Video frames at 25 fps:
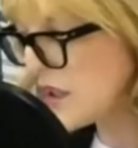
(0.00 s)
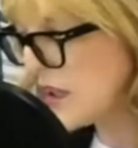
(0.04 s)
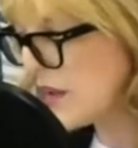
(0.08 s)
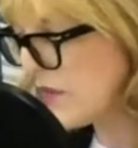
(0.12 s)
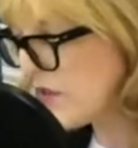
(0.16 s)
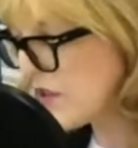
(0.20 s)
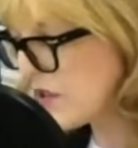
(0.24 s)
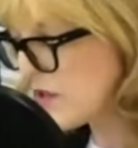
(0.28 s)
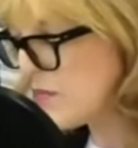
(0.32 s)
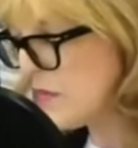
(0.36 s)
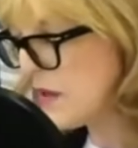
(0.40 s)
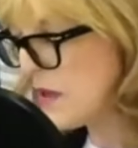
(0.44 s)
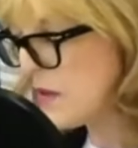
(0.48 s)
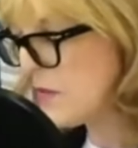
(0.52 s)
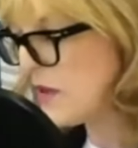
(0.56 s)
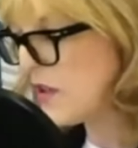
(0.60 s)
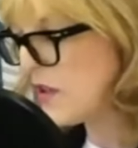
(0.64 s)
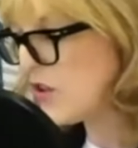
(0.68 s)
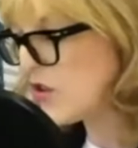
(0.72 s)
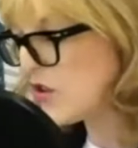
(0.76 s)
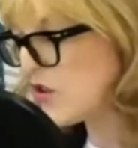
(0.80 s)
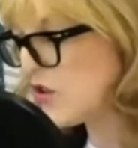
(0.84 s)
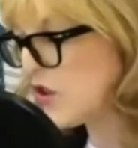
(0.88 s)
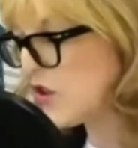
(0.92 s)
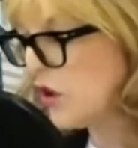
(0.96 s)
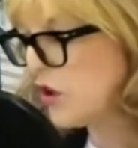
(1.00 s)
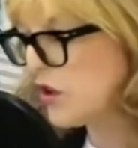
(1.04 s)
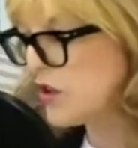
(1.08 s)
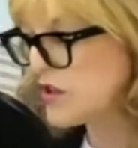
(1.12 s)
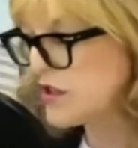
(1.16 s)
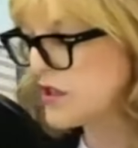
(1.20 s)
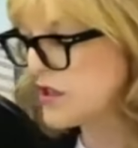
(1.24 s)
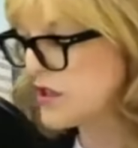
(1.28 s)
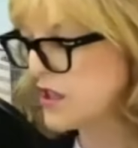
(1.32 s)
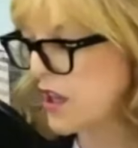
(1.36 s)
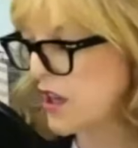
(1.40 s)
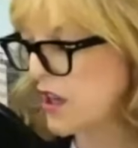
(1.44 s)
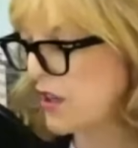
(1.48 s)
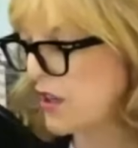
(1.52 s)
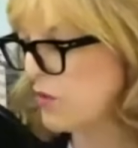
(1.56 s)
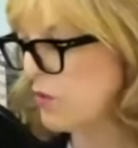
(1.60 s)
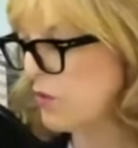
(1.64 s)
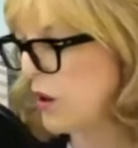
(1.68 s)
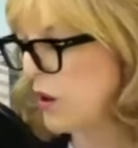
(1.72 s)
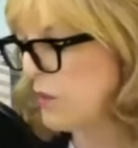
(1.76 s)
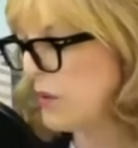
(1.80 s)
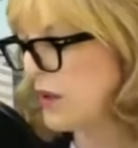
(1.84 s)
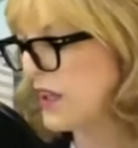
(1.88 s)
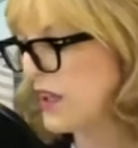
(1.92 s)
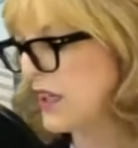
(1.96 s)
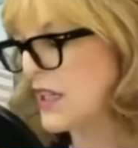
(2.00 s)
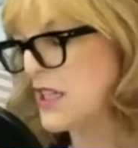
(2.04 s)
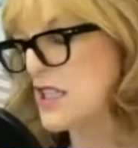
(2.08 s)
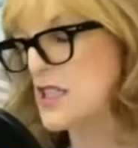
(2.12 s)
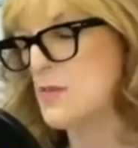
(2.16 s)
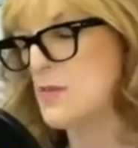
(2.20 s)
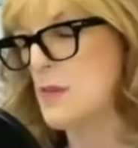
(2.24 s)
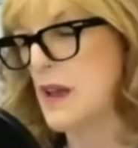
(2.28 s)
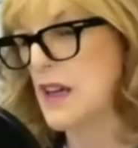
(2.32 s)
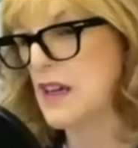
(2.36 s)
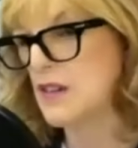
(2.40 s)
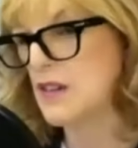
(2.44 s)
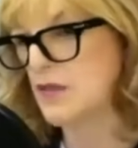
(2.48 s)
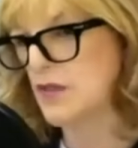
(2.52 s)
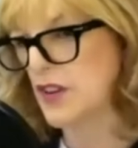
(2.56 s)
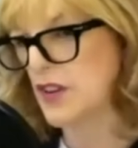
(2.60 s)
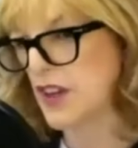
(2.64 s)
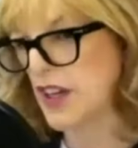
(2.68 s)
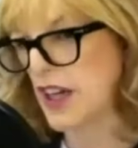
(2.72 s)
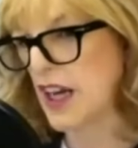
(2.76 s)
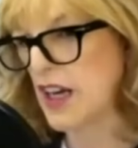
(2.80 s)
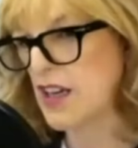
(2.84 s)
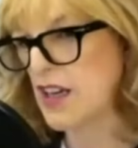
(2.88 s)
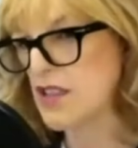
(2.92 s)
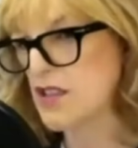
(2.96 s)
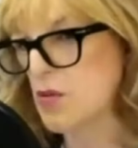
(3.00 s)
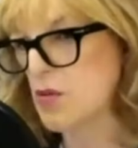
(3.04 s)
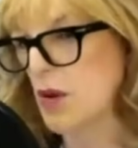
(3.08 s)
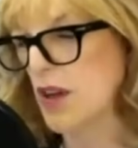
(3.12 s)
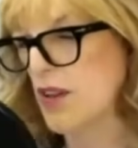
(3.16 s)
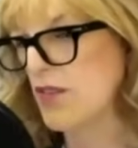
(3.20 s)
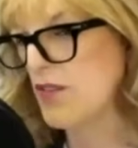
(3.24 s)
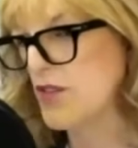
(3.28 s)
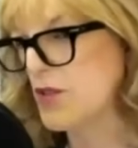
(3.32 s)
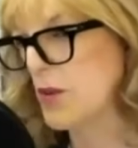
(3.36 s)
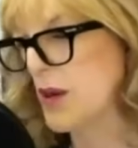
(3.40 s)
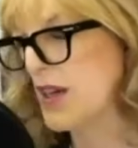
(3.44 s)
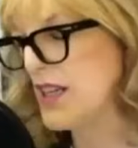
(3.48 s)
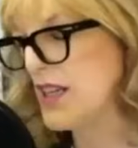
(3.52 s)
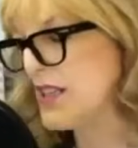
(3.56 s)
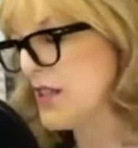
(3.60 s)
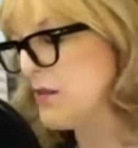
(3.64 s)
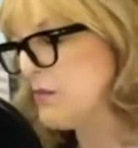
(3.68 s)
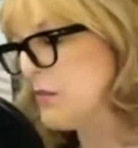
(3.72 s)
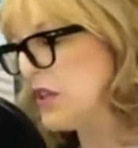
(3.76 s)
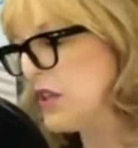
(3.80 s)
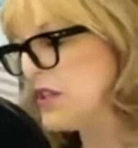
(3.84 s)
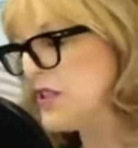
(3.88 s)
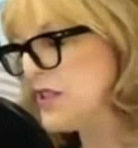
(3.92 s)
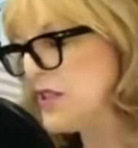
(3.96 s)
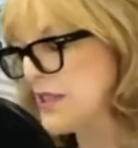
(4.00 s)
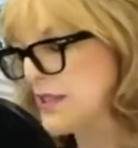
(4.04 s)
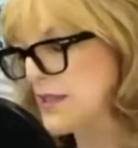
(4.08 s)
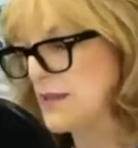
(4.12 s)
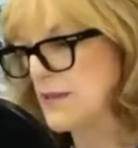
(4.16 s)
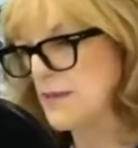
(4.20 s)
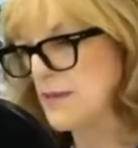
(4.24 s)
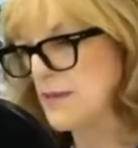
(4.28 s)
give us maybe your thoughts on what we can expect for the next 12 to 18 months.